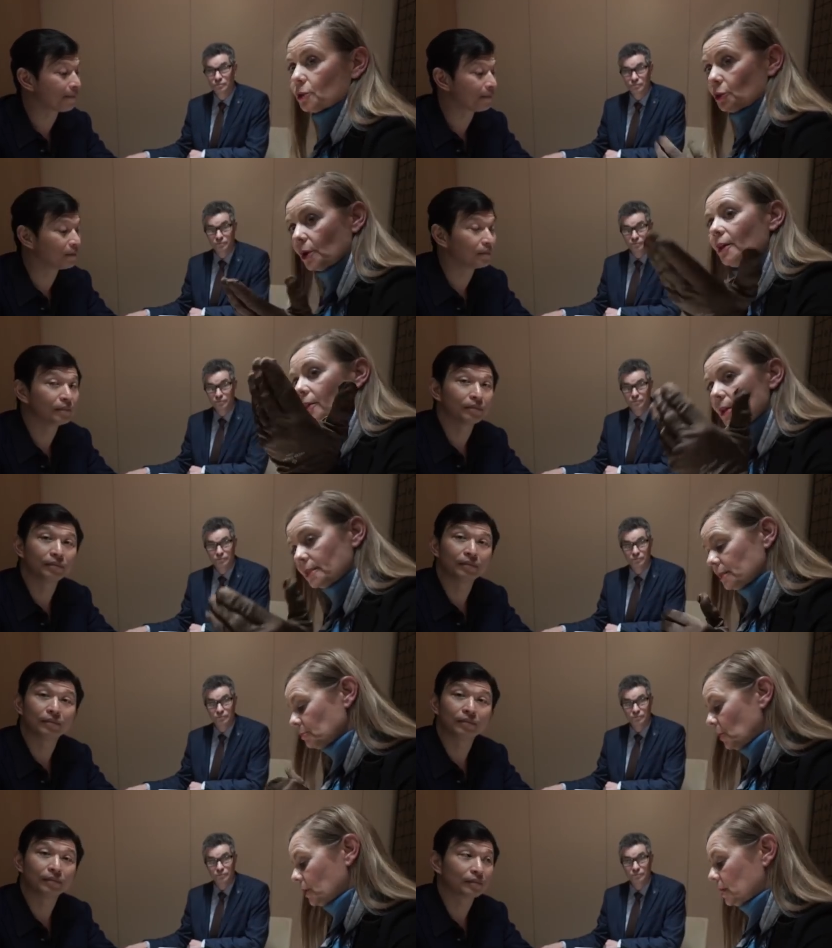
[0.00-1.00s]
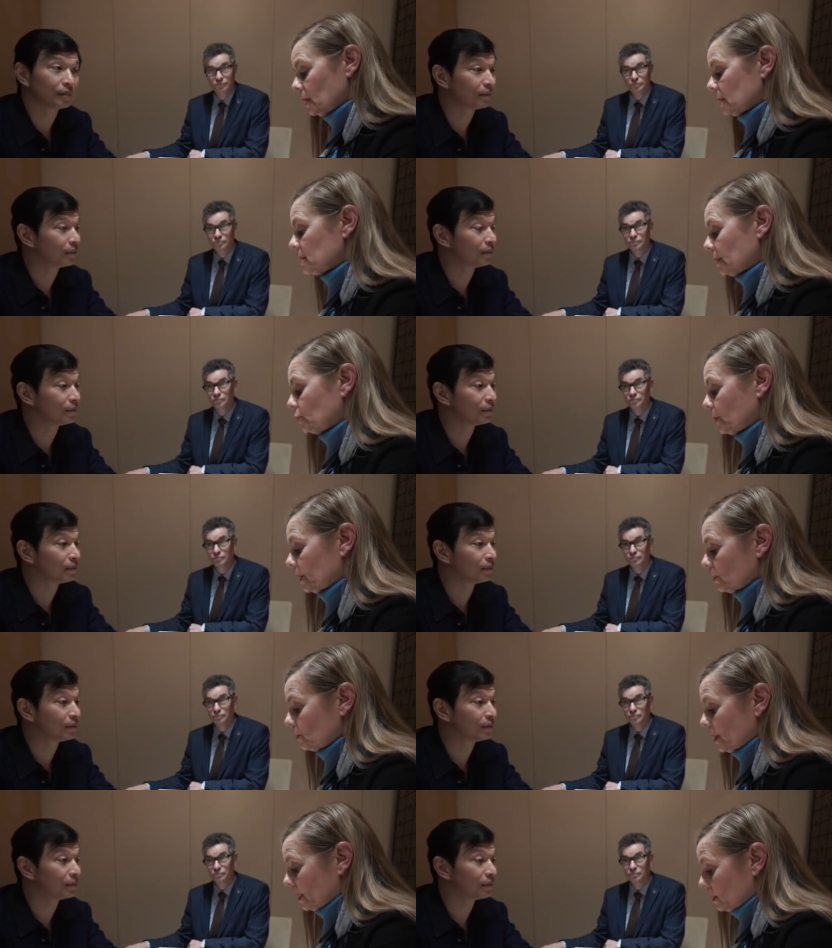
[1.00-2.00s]
Speaker 1: So this model is entering
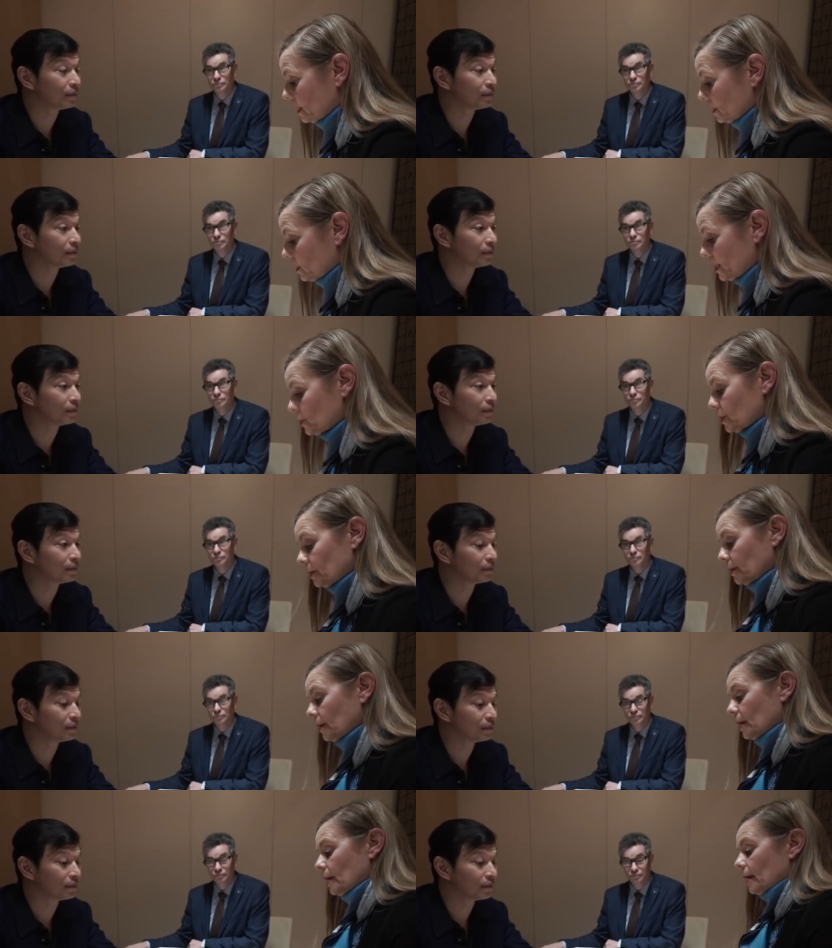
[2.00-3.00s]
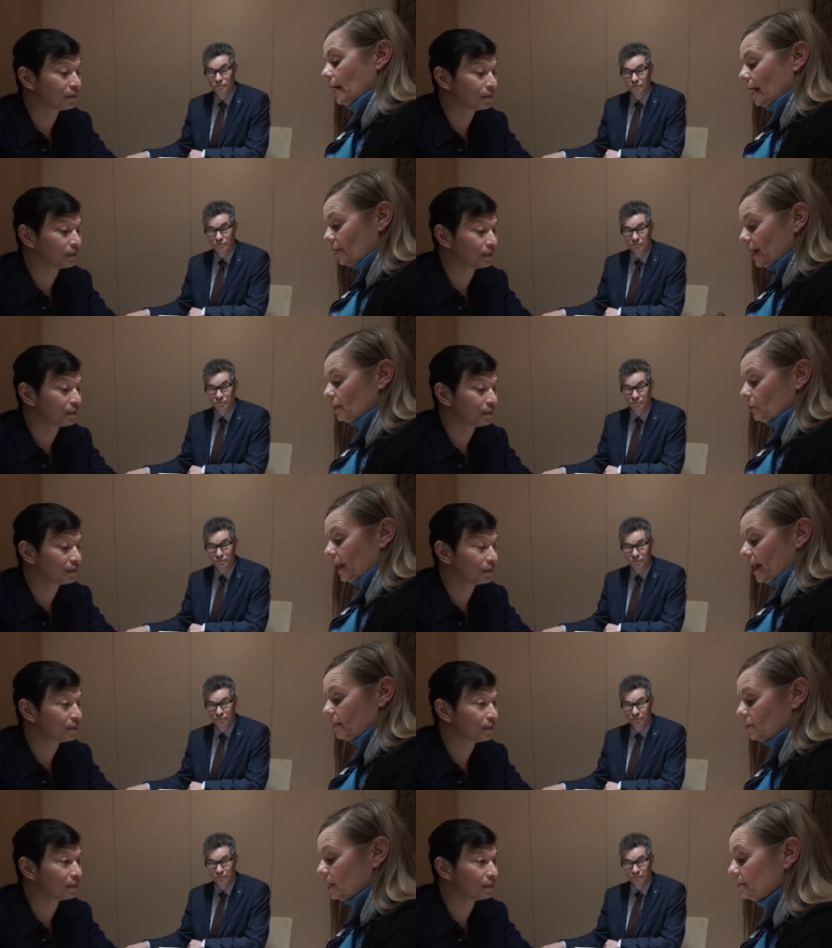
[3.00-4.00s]
the regular collection, and then we
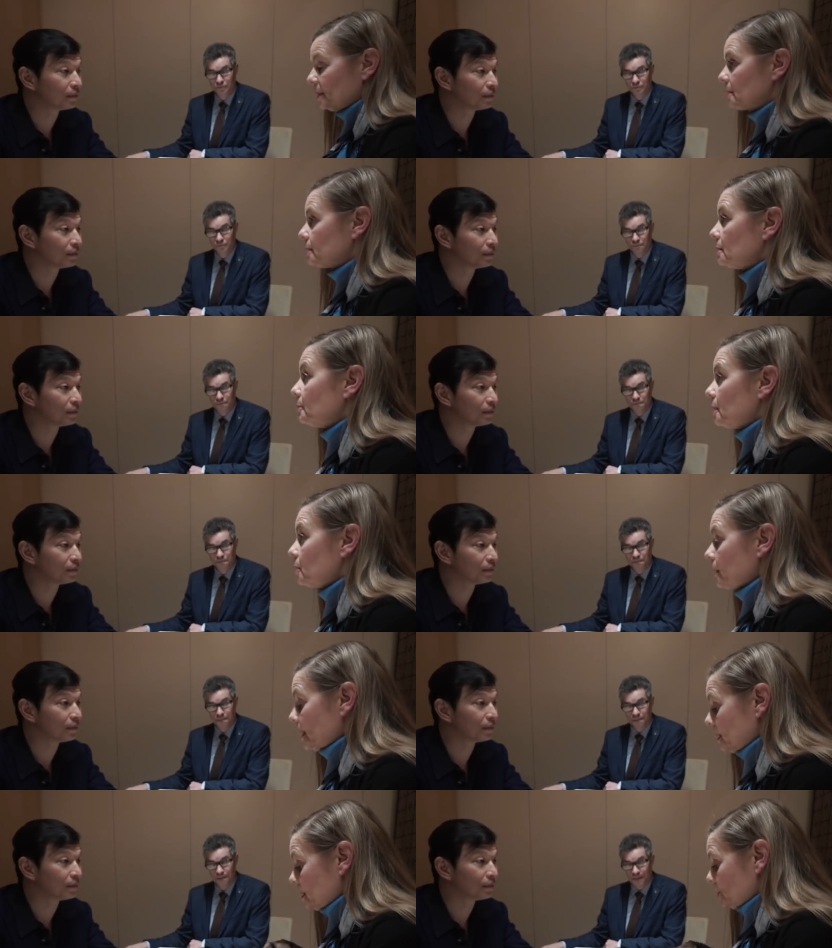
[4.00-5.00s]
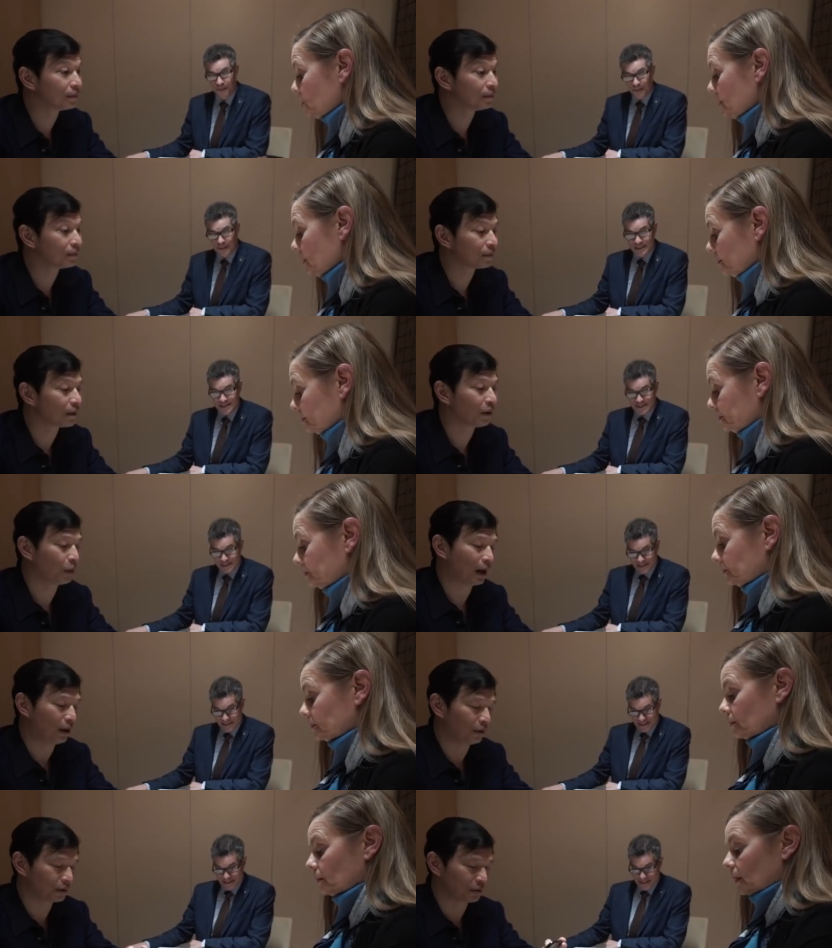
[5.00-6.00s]
have a limited edition.
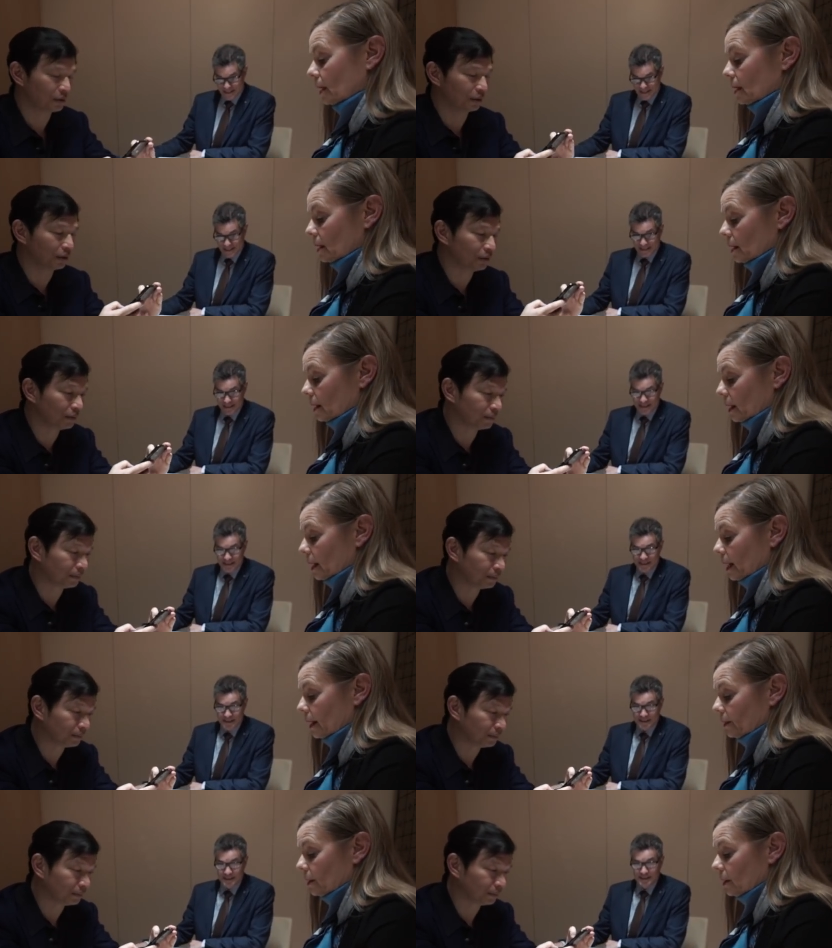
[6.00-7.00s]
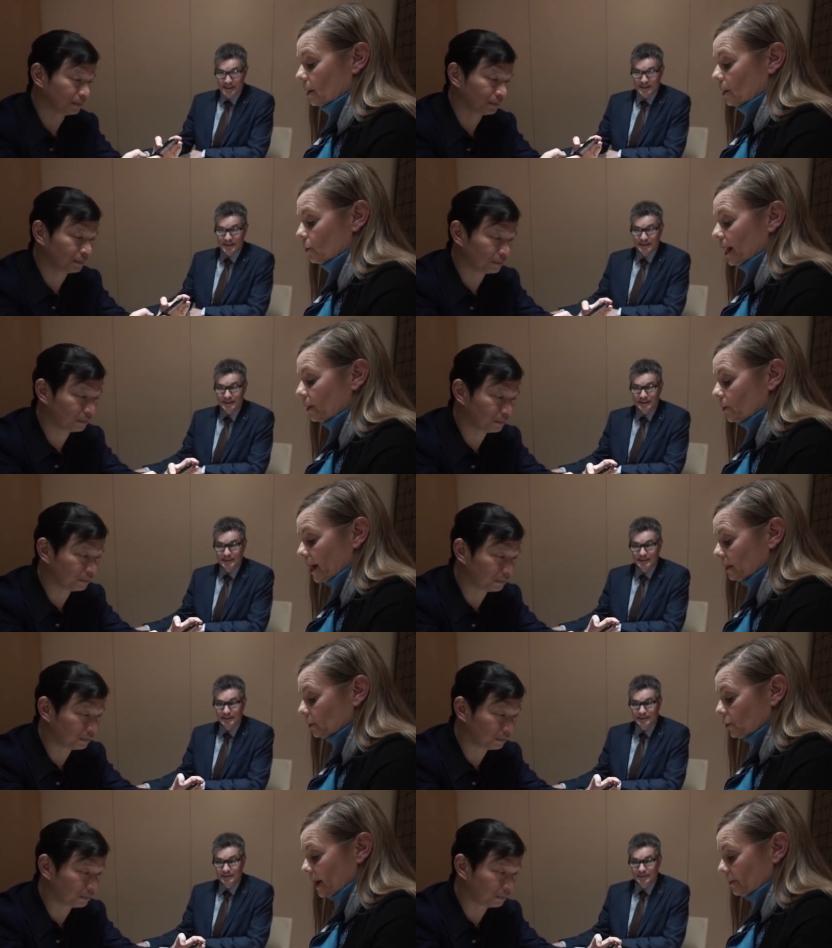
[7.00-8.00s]
Speaker 2: Wow, cool.
Speaker 1: In uh, rare
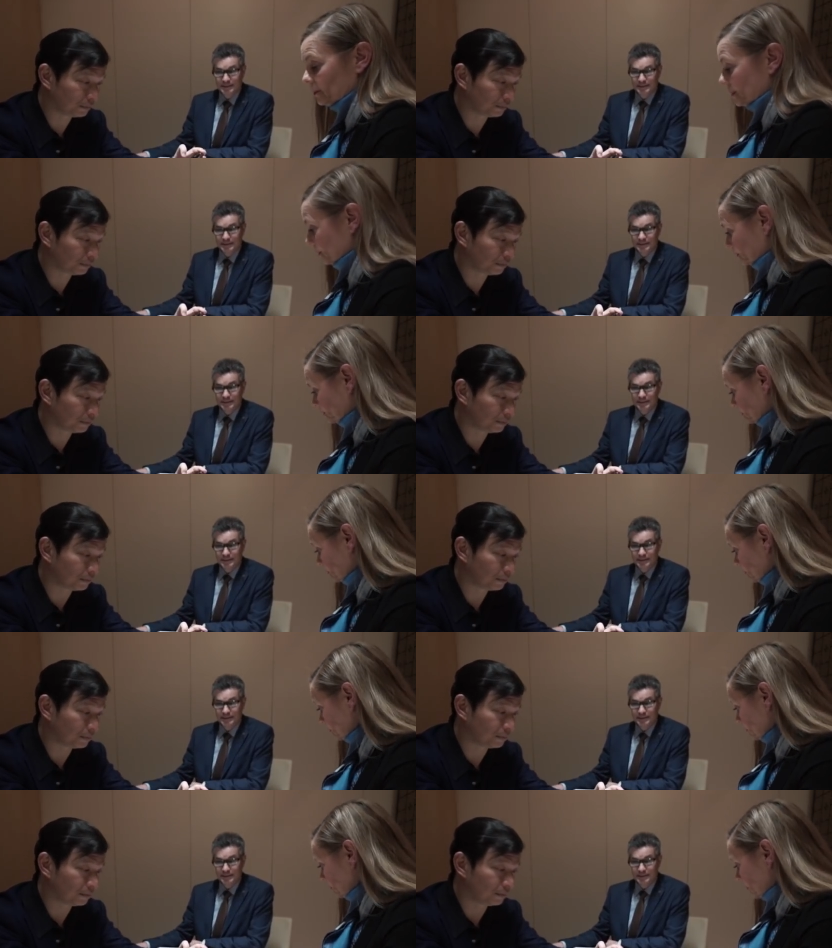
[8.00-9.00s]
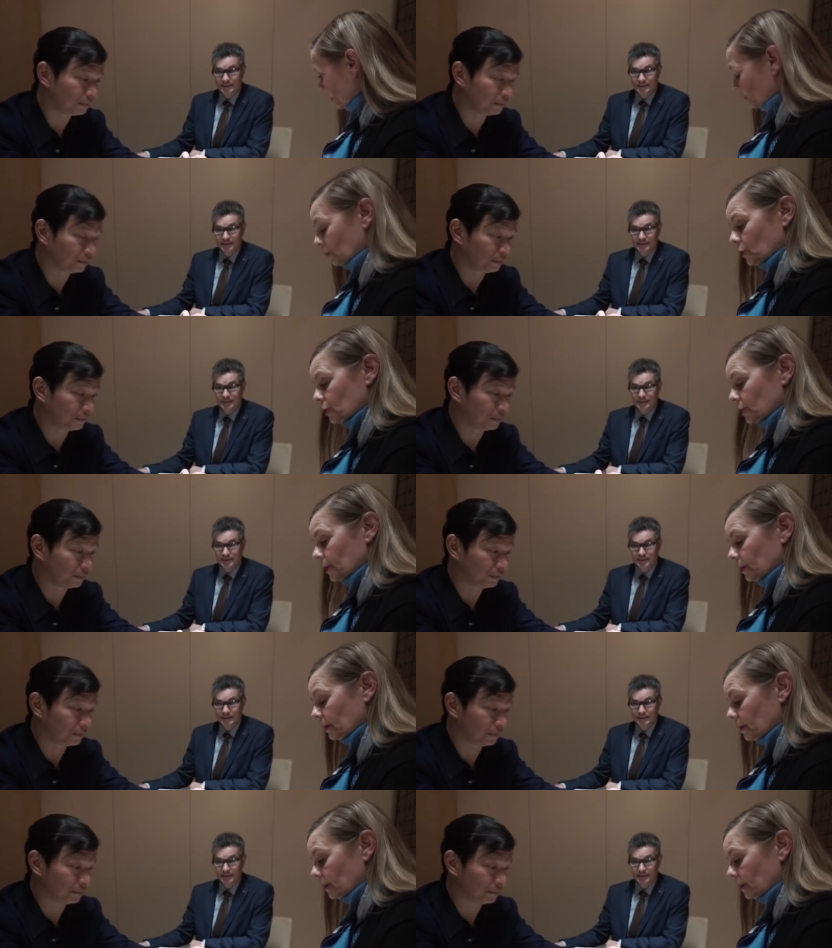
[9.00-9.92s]
handcraft version,